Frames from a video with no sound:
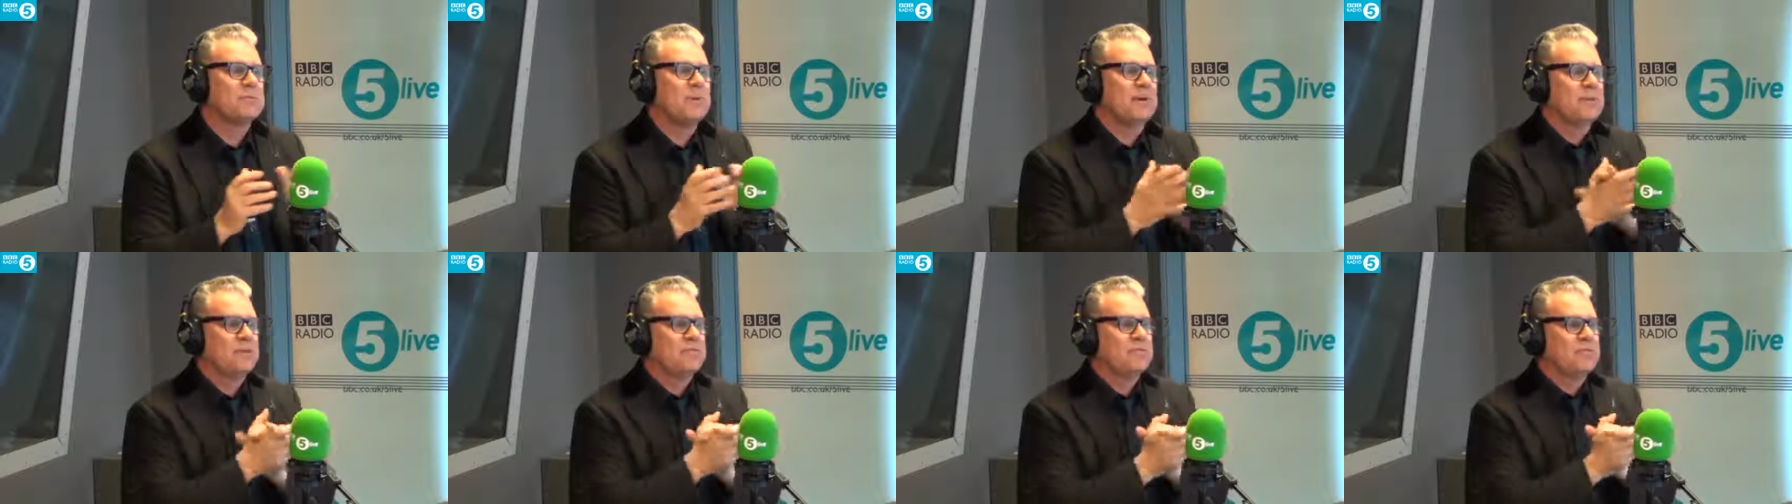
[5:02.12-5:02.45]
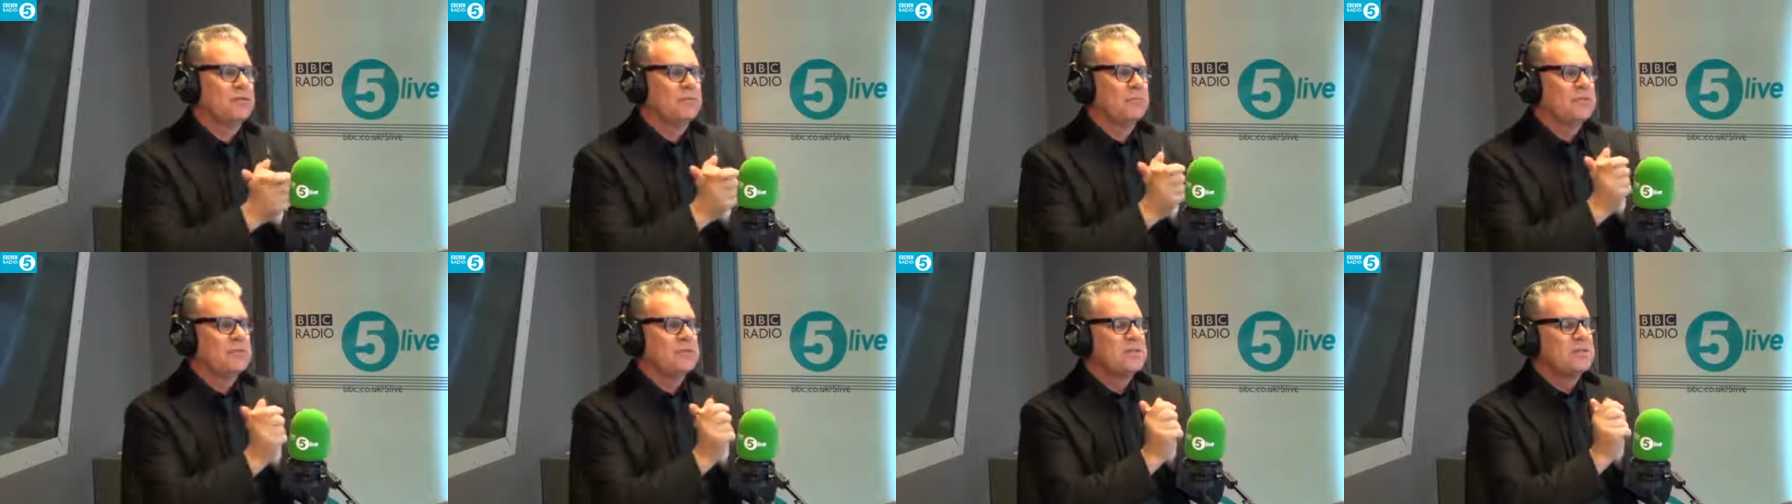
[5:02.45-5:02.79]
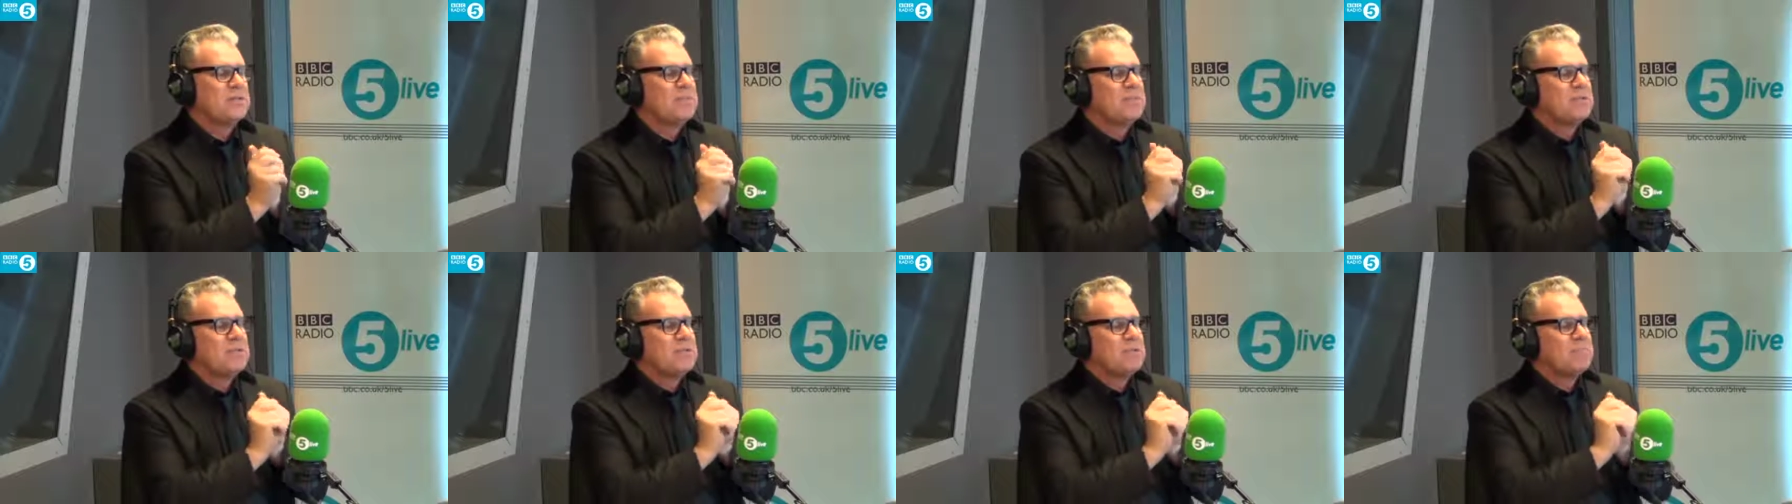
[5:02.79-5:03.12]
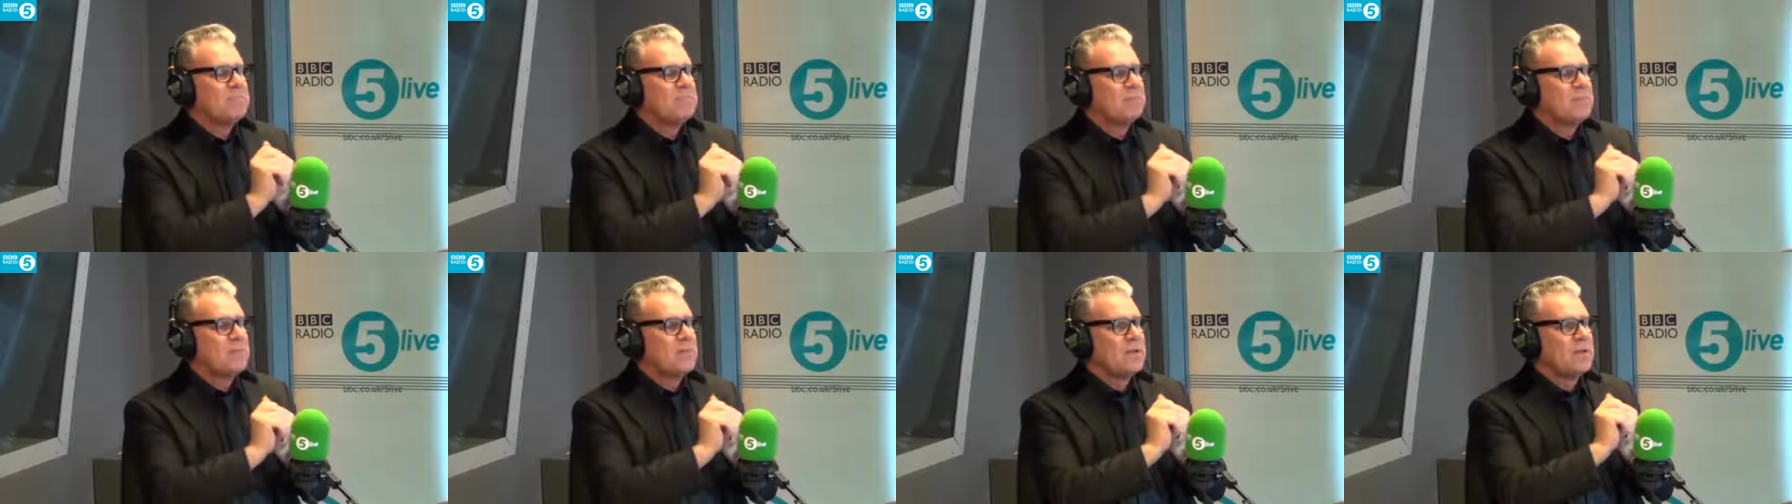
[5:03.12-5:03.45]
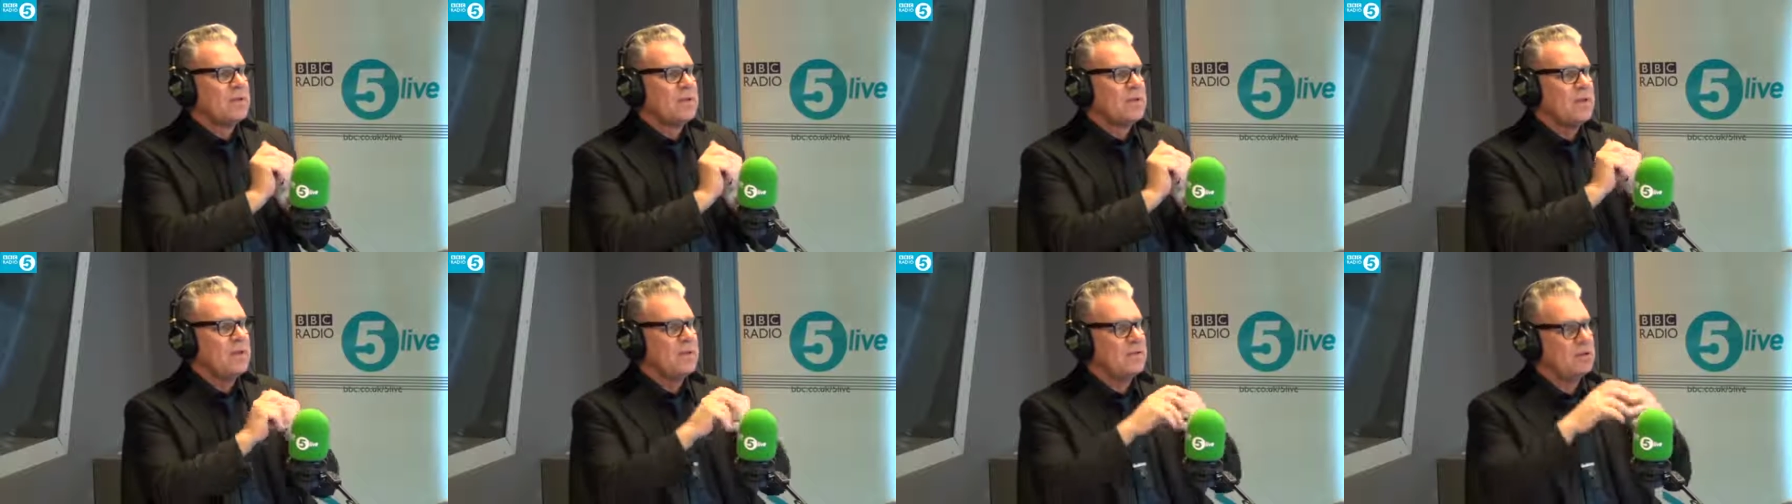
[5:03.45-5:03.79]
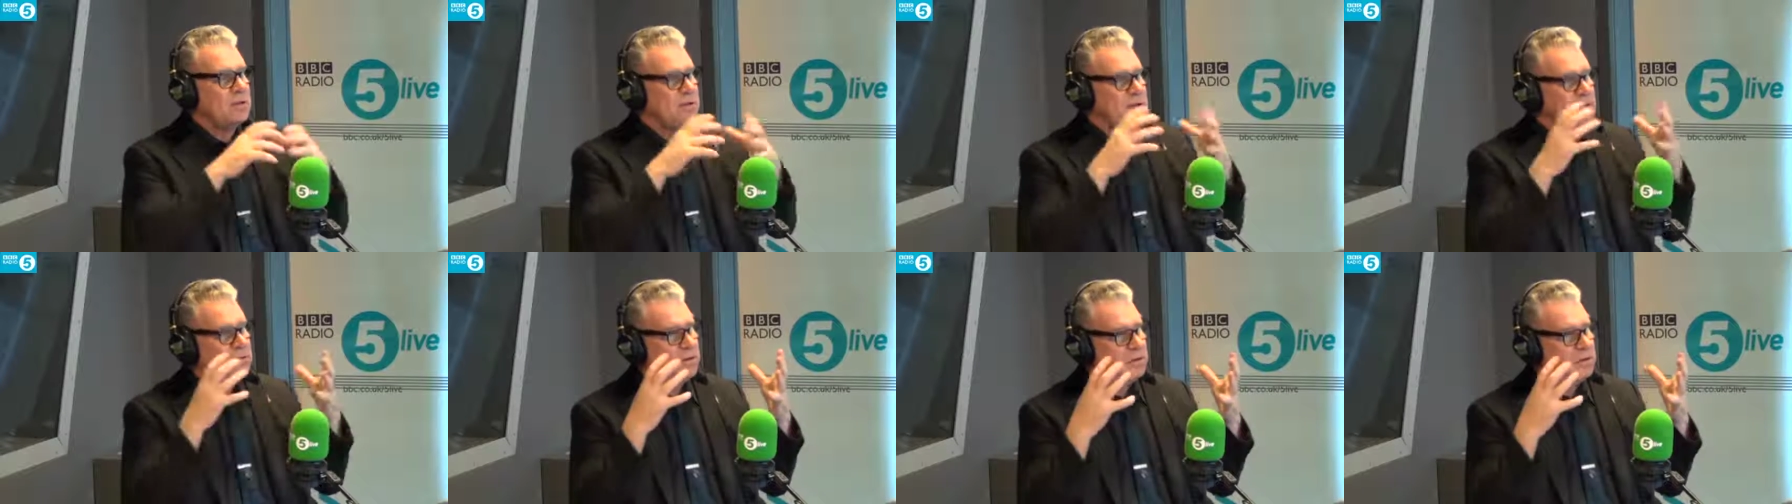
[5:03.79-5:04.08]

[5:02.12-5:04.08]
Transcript: about the film is it